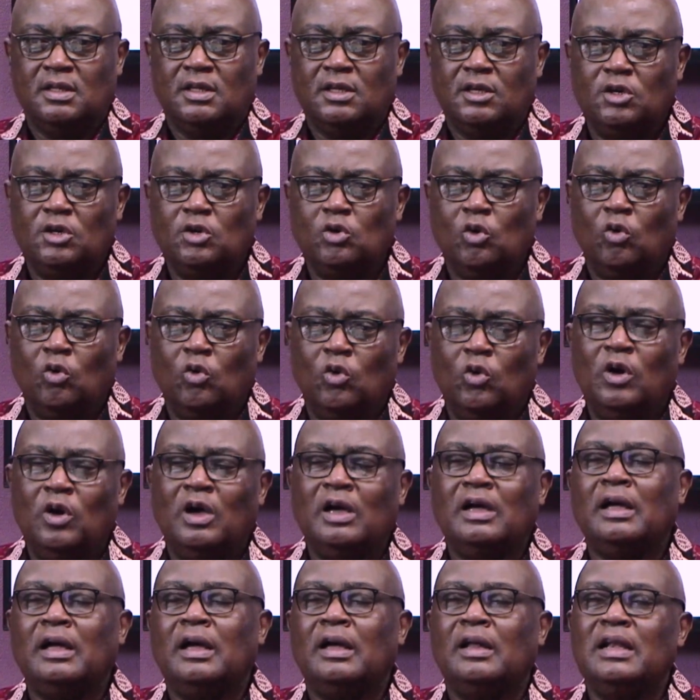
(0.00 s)

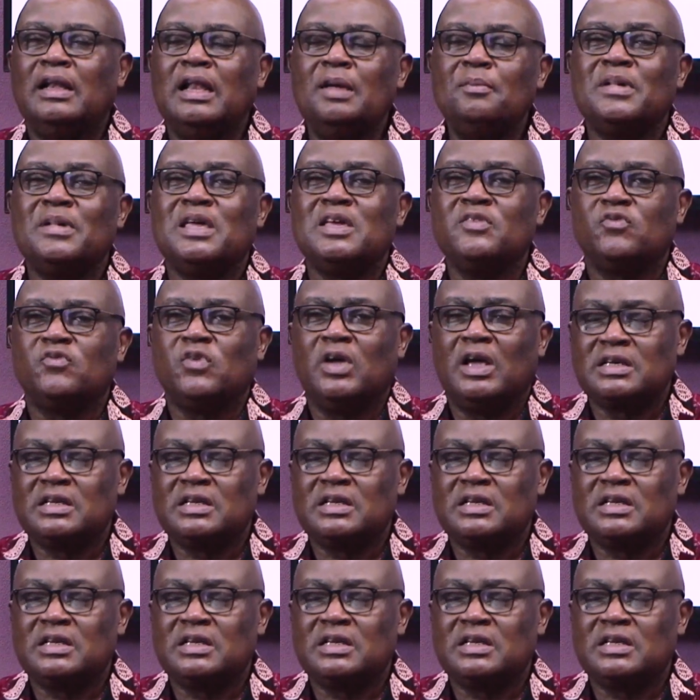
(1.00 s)
Let me give you an